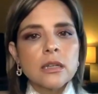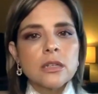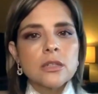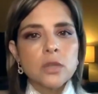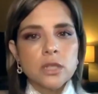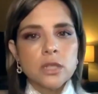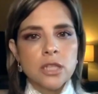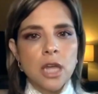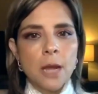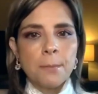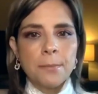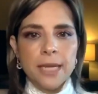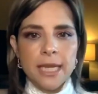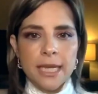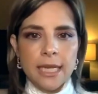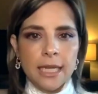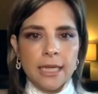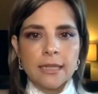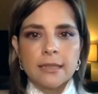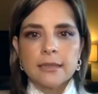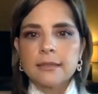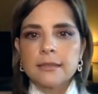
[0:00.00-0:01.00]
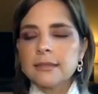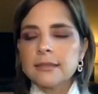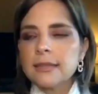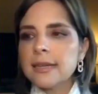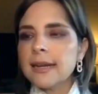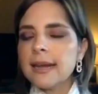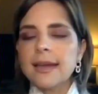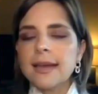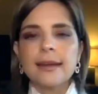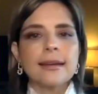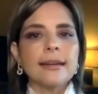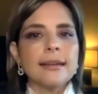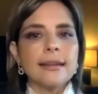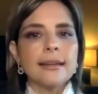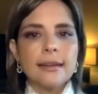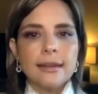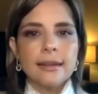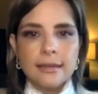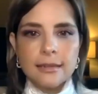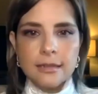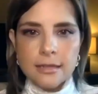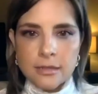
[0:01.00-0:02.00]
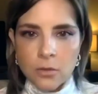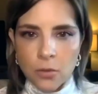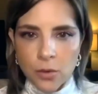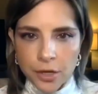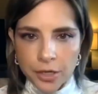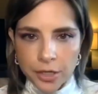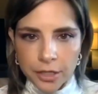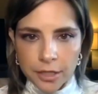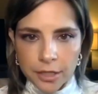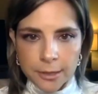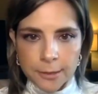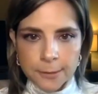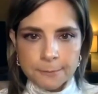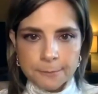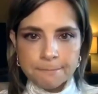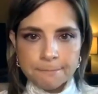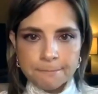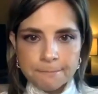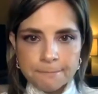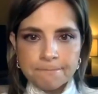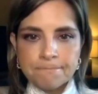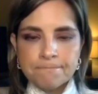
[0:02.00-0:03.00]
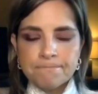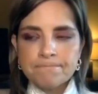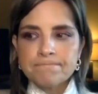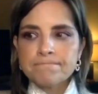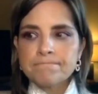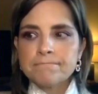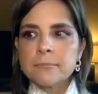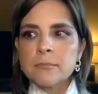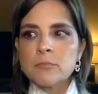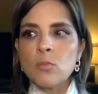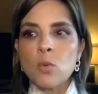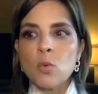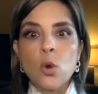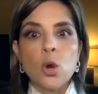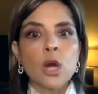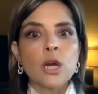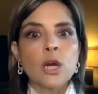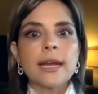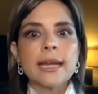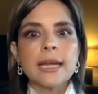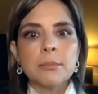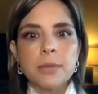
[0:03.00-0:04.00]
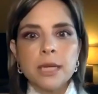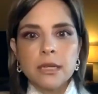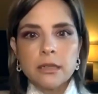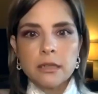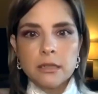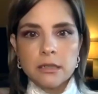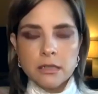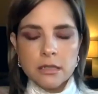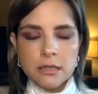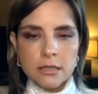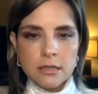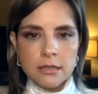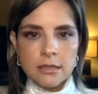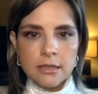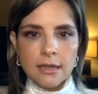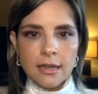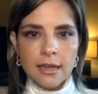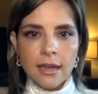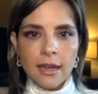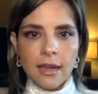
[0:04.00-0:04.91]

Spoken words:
So I stopped eating and I had an eating disorder, more nightmares.